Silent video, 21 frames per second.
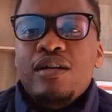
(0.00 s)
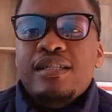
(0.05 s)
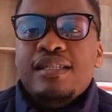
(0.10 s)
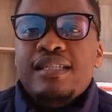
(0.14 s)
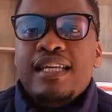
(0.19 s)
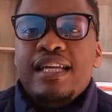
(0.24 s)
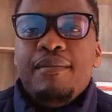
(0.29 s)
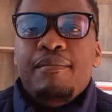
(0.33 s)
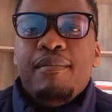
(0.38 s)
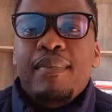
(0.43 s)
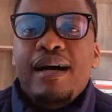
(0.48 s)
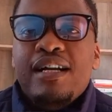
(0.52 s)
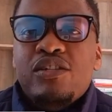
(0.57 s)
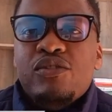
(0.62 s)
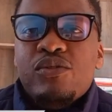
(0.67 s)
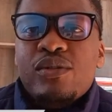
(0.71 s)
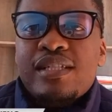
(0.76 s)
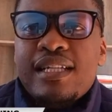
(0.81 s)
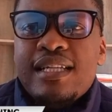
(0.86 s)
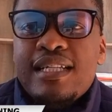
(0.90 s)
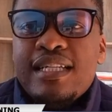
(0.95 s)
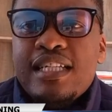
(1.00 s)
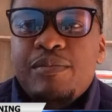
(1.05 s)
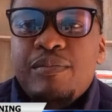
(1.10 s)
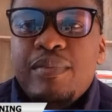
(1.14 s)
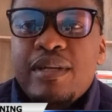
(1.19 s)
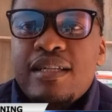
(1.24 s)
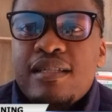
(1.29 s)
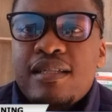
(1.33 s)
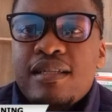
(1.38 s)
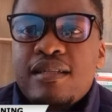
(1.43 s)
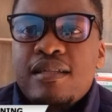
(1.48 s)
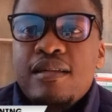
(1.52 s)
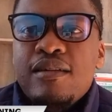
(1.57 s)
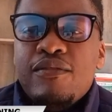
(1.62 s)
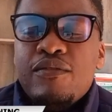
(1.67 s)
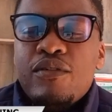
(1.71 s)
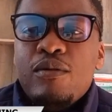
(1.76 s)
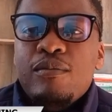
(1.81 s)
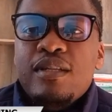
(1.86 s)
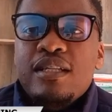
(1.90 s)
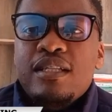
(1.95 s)
I can't say much was unexpected
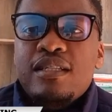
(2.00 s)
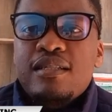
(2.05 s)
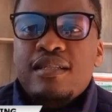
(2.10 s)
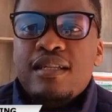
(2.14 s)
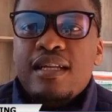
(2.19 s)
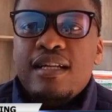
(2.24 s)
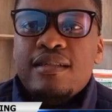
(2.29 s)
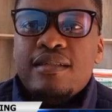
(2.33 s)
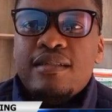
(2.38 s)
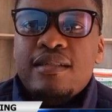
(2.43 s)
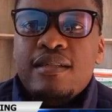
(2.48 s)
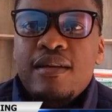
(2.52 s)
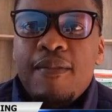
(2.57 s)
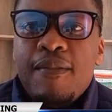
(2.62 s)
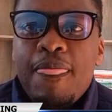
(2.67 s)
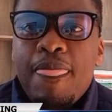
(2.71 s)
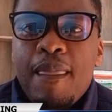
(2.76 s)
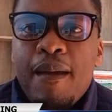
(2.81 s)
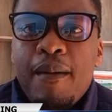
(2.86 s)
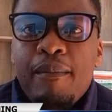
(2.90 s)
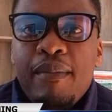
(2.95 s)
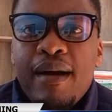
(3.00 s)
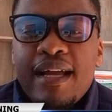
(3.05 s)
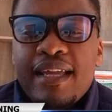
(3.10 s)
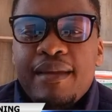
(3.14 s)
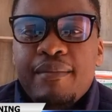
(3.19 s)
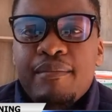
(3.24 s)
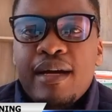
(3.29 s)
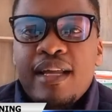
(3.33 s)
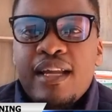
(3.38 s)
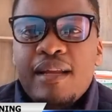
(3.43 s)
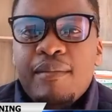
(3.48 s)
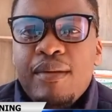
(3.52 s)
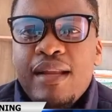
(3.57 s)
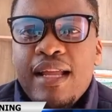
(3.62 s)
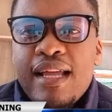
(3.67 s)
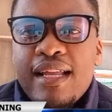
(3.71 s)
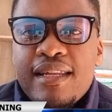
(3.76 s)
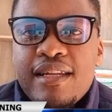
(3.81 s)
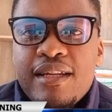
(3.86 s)
from this result by Impala